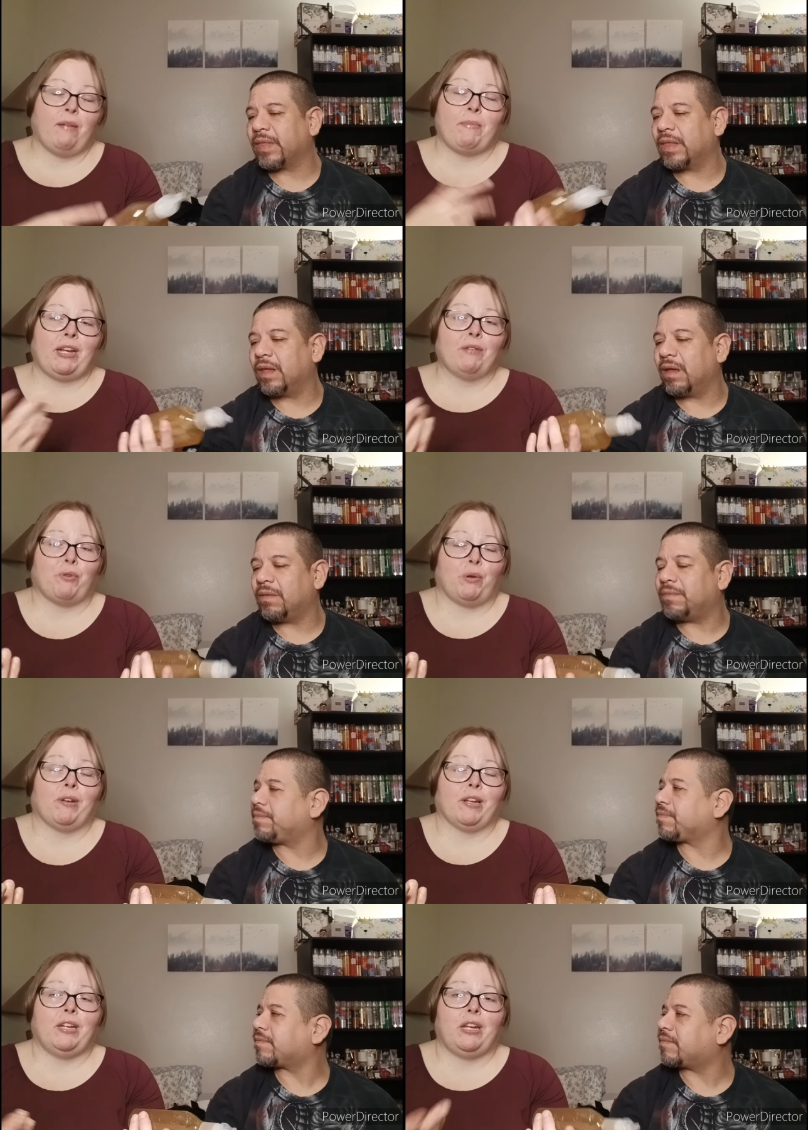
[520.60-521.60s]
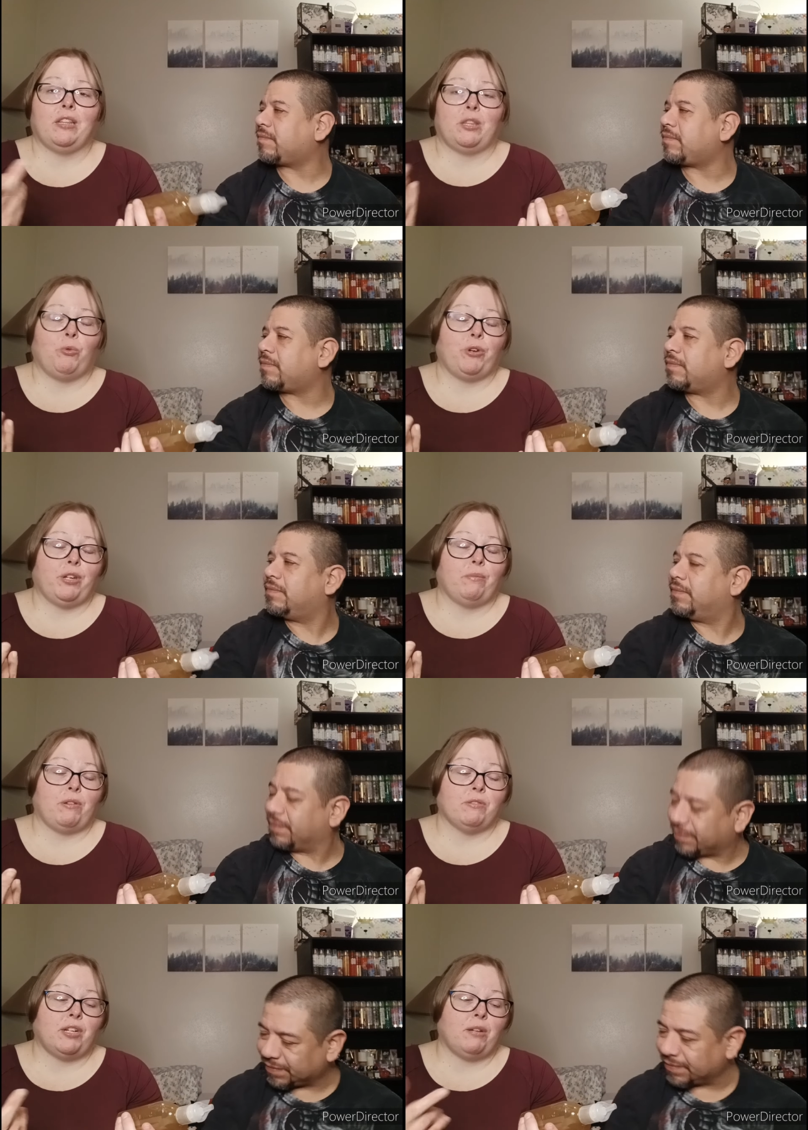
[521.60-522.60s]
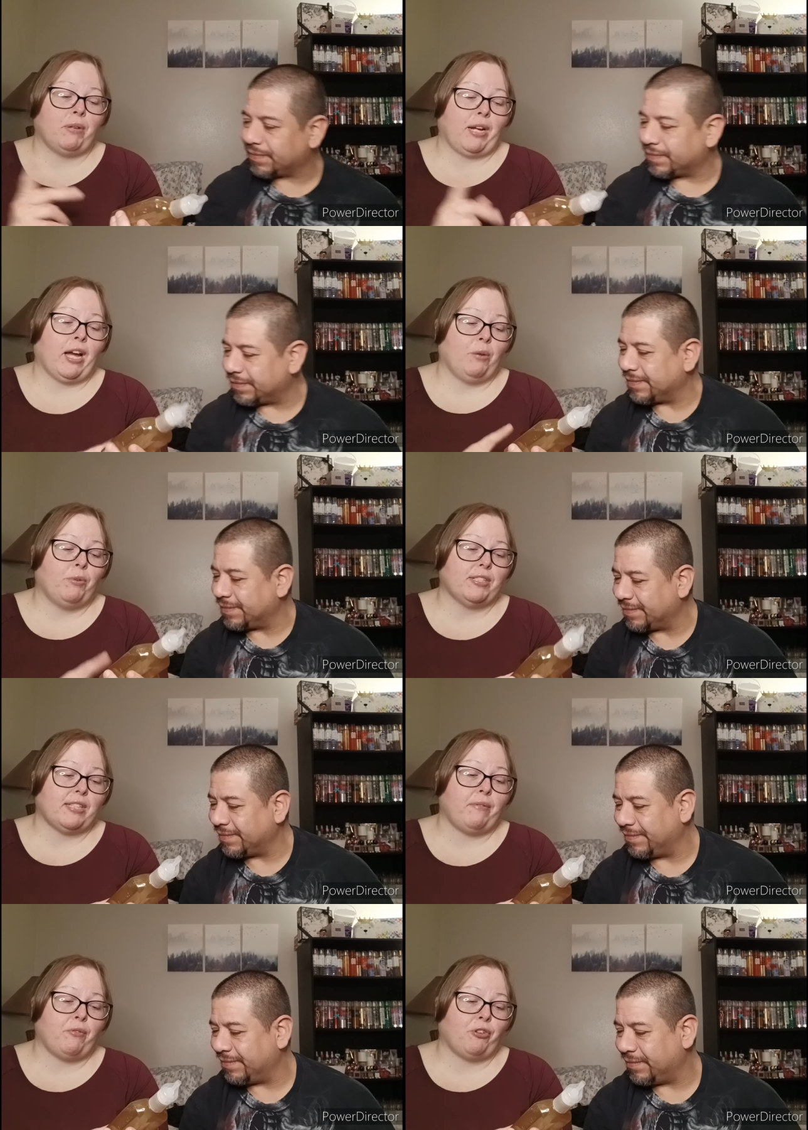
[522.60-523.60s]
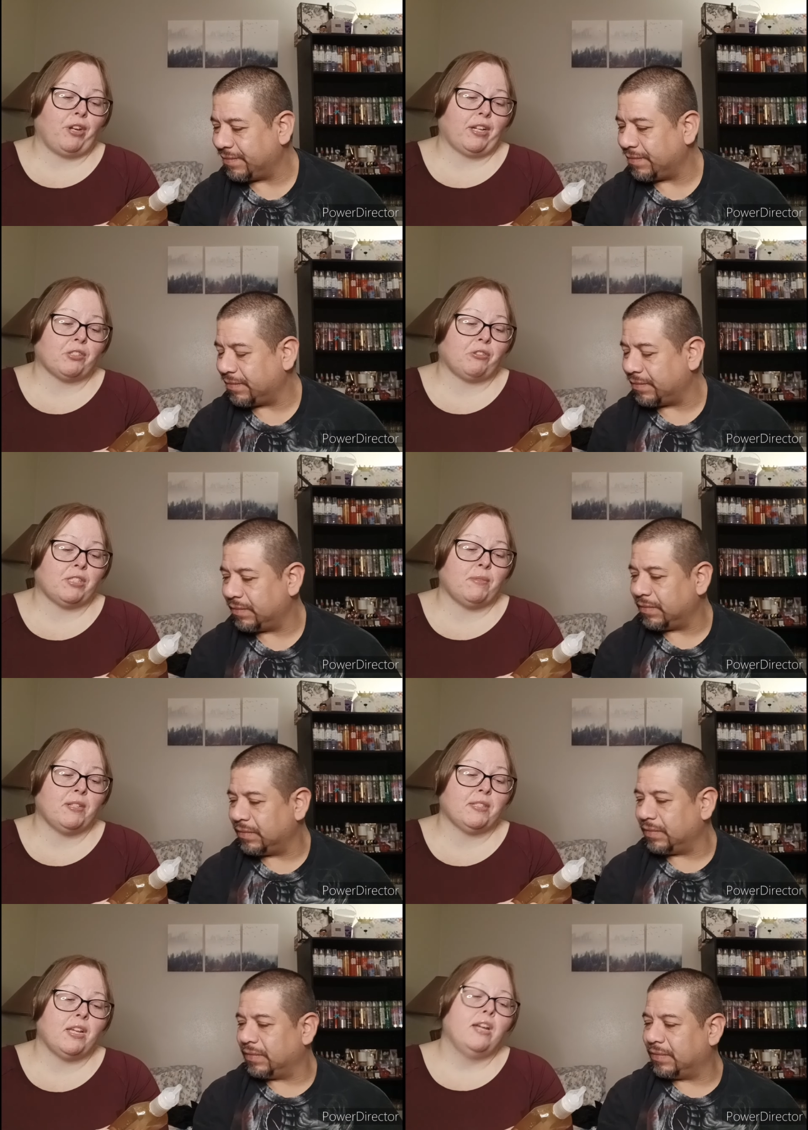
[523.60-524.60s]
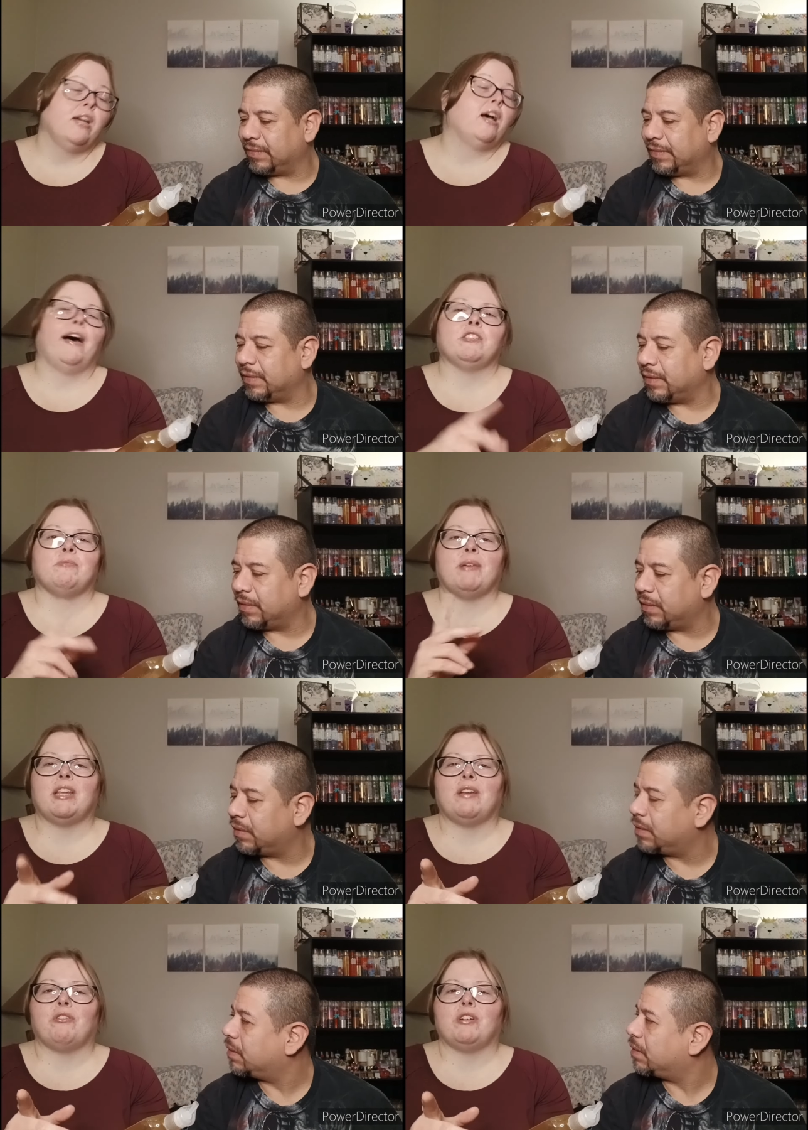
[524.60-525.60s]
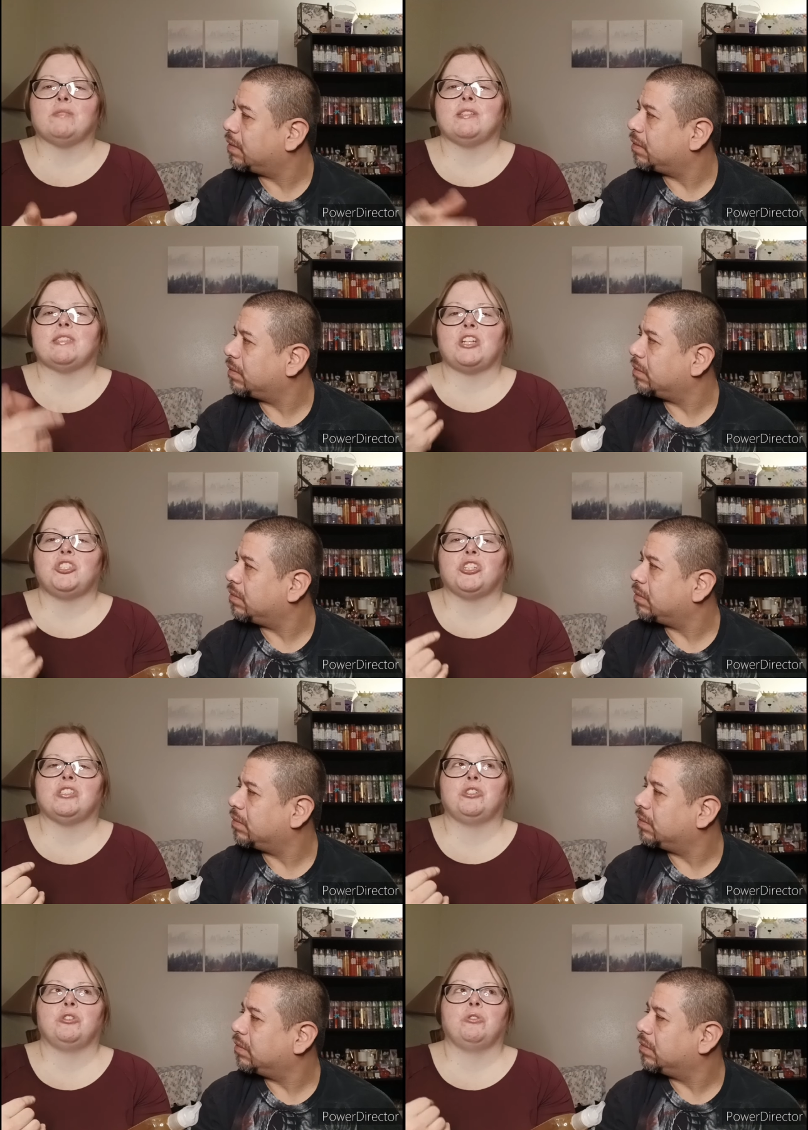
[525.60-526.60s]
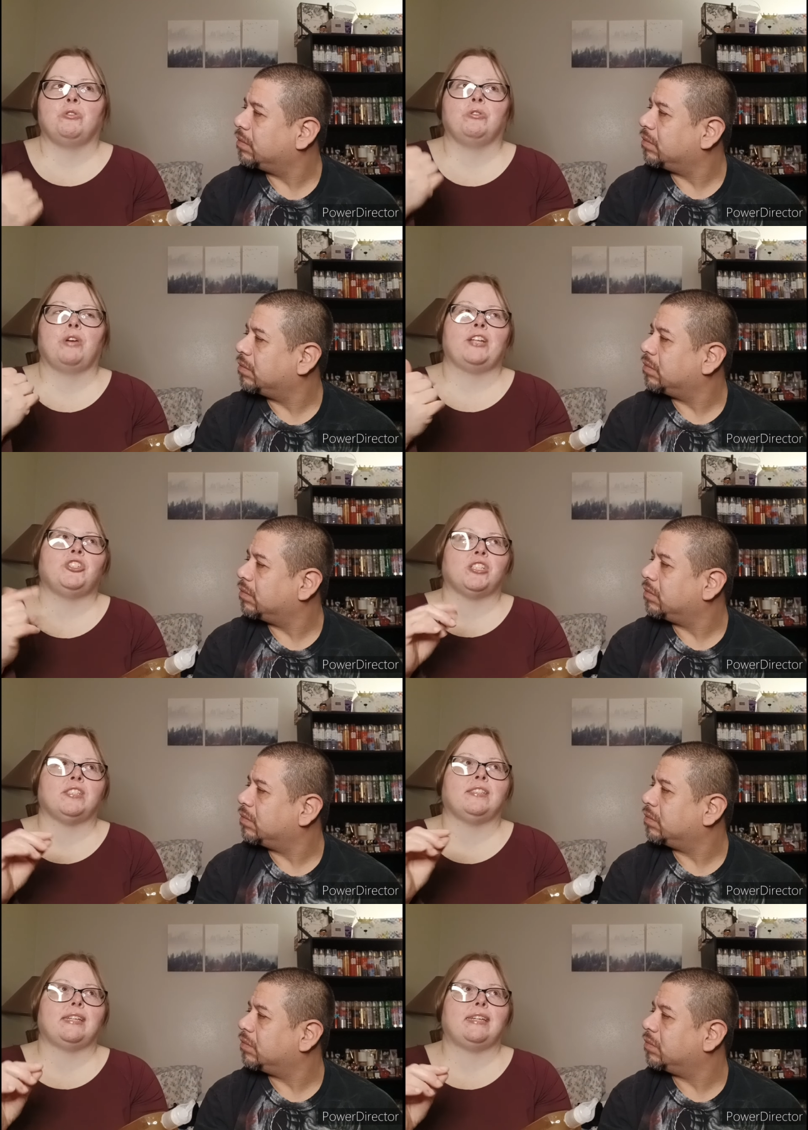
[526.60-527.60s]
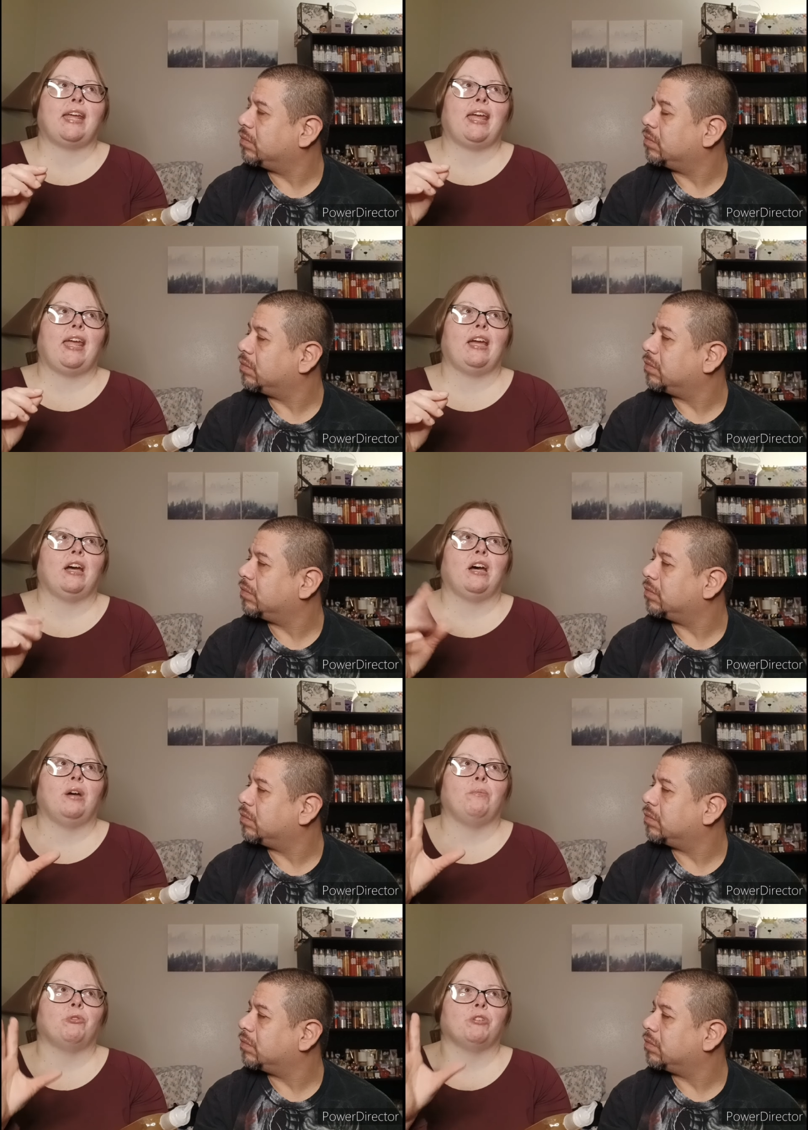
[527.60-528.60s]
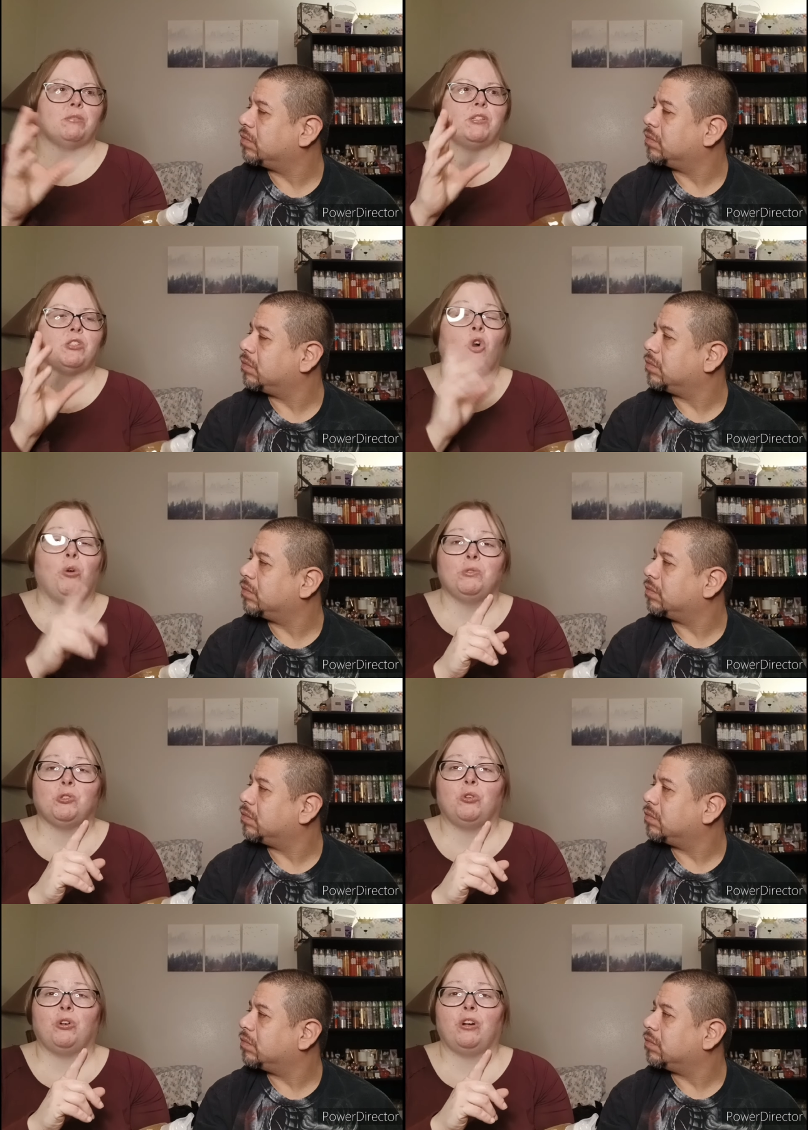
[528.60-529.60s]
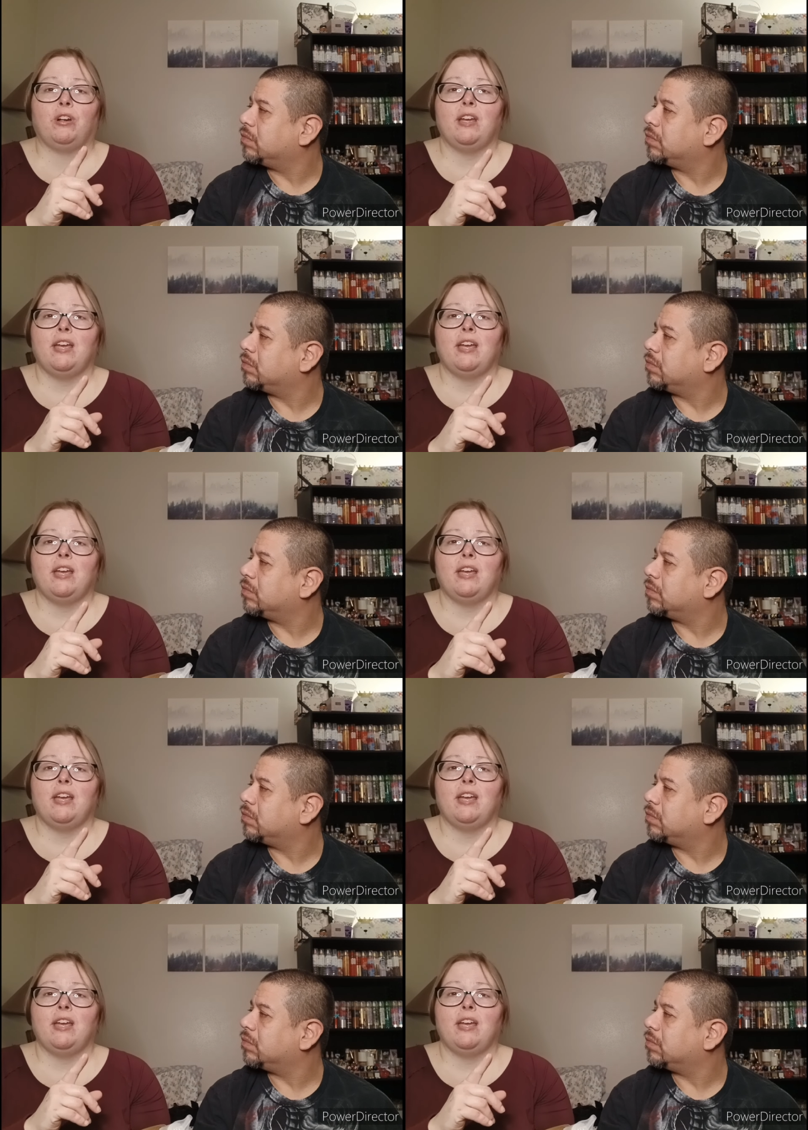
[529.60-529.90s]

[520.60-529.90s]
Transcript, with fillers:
Speaker 1: I mean, if we really need it, then we'll end up using it. But I kind of want to save it for next Christmas. Uh, speaking of Christmas, I just do. I just did a um, Christmas home tour.